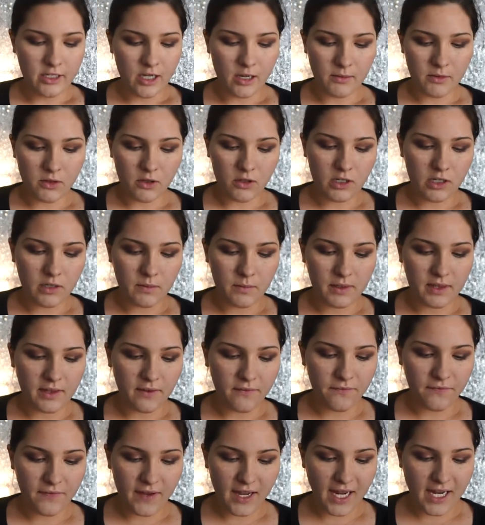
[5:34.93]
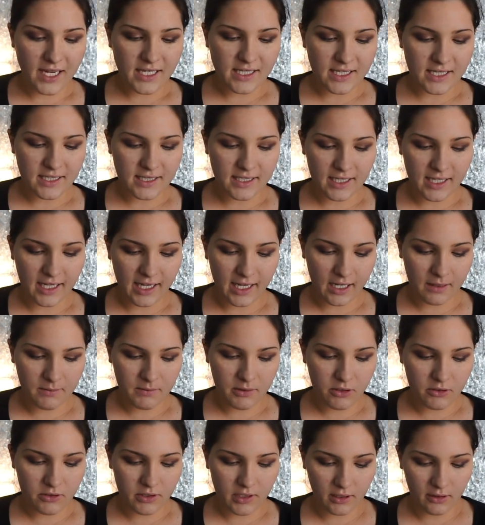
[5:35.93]
Now I'm going in with the face, and today
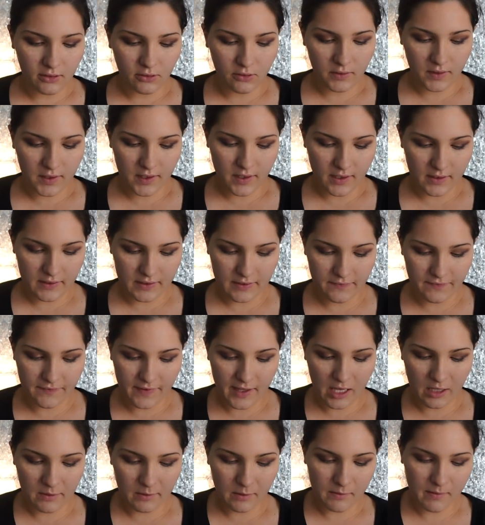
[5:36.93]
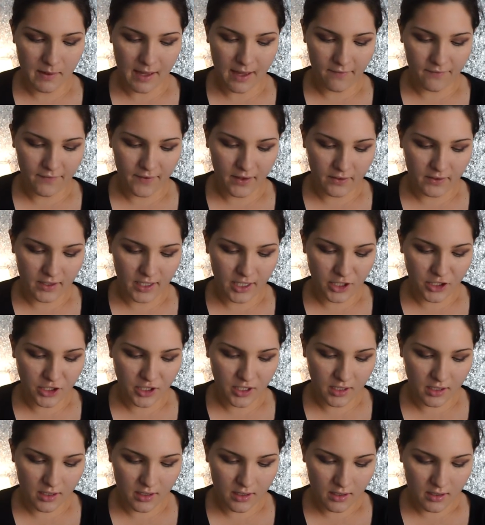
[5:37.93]
I'm using the L'Oreal's Infallible Matte
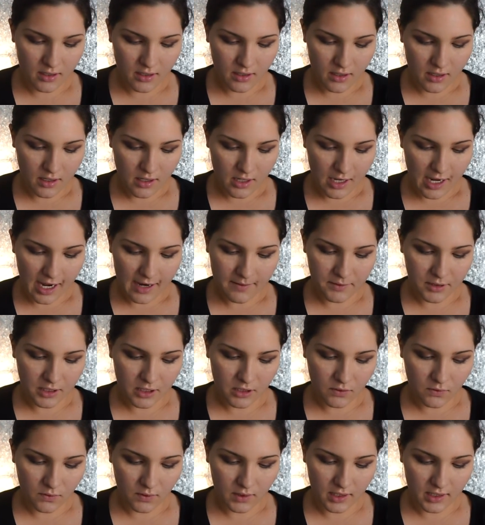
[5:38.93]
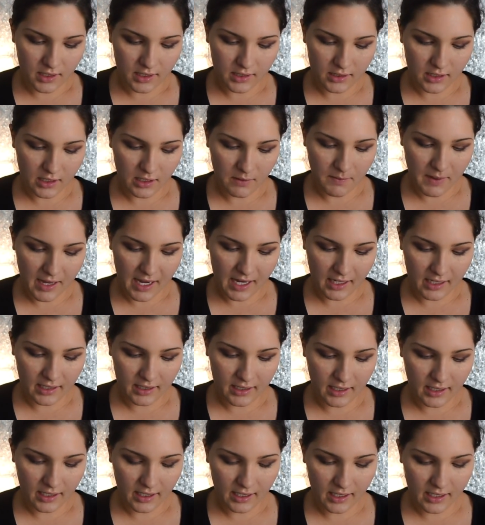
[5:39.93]
Foundation. I'm just squirting this on the back
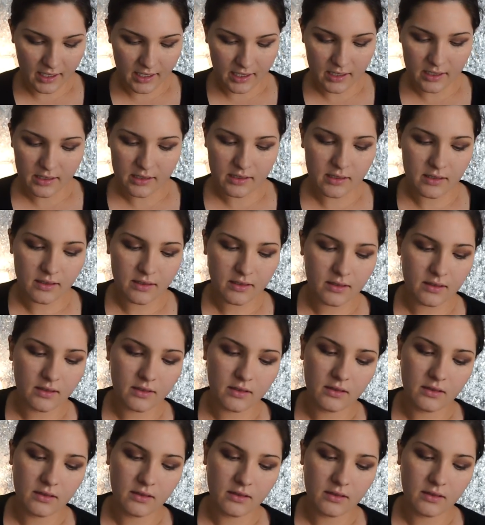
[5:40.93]
of the hand.